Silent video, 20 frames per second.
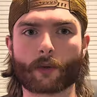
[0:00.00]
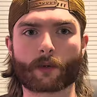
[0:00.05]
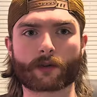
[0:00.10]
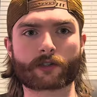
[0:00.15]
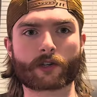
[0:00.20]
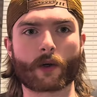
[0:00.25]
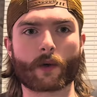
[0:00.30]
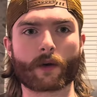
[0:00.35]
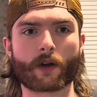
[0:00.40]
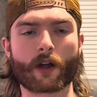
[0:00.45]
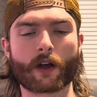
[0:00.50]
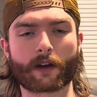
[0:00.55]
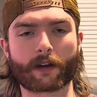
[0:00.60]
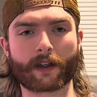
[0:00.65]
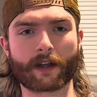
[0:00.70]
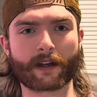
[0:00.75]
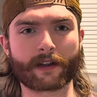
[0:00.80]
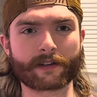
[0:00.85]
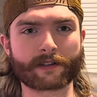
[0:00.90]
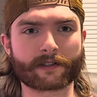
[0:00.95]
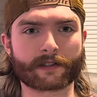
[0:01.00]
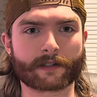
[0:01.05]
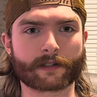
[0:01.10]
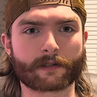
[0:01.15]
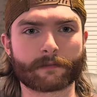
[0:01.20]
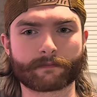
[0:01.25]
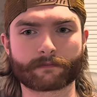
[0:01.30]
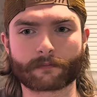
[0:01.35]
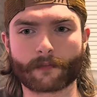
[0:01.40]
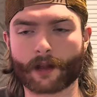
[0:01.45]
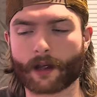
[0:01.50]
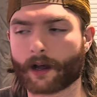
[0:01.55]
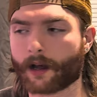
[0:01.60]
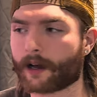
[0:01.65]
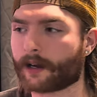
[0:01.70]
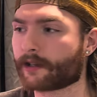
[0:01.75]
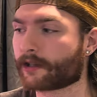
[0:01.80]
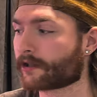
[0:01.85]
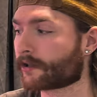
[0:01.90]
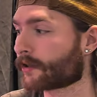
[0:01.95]
What's going on, guys?
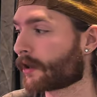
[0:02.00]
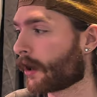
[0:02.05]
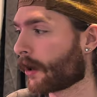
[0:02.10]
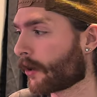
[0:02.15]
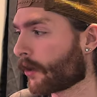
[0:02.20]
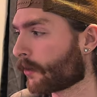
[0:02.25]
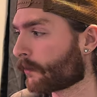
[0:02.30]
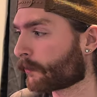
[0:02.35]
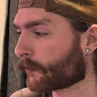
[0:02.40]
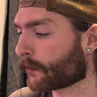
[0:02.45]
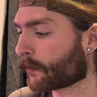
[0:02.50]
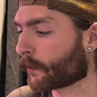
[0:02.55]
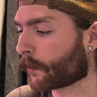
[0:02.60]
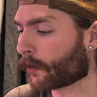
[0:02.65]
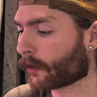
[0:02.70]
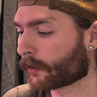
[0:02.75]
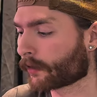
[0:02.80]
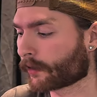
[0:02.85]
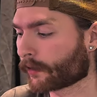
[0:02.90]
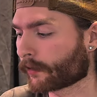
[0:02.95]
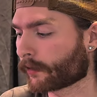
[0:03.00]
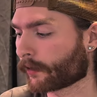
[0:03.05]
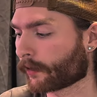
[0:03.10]
I just got home from work.